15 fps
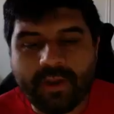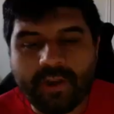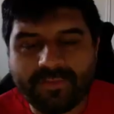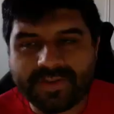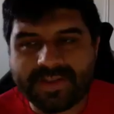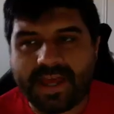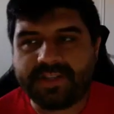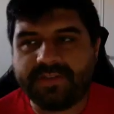have to
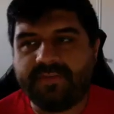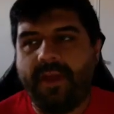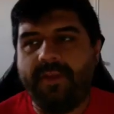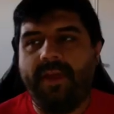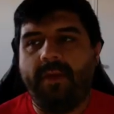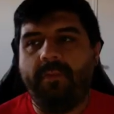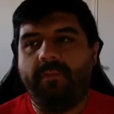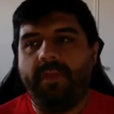satisfy
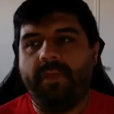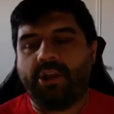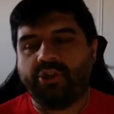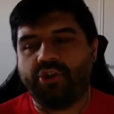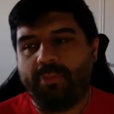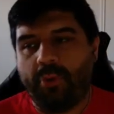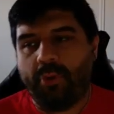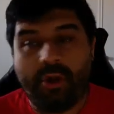that
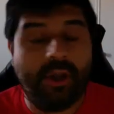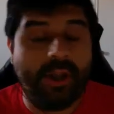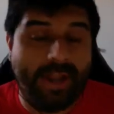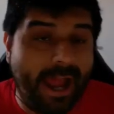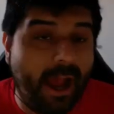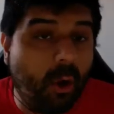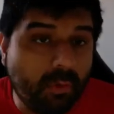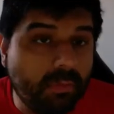extra burden
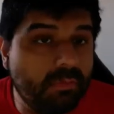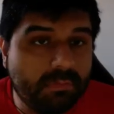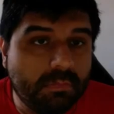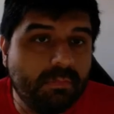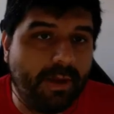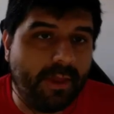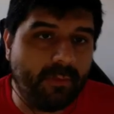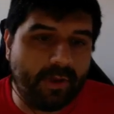now,
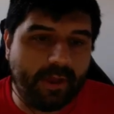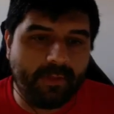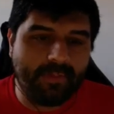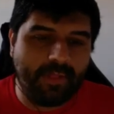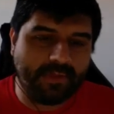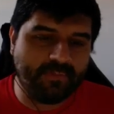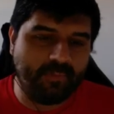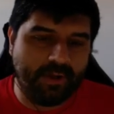by the way.
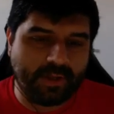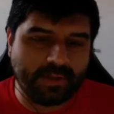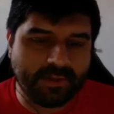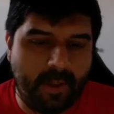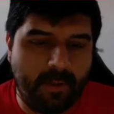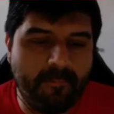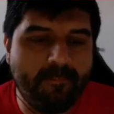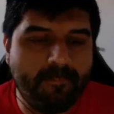That's for next
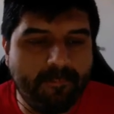time.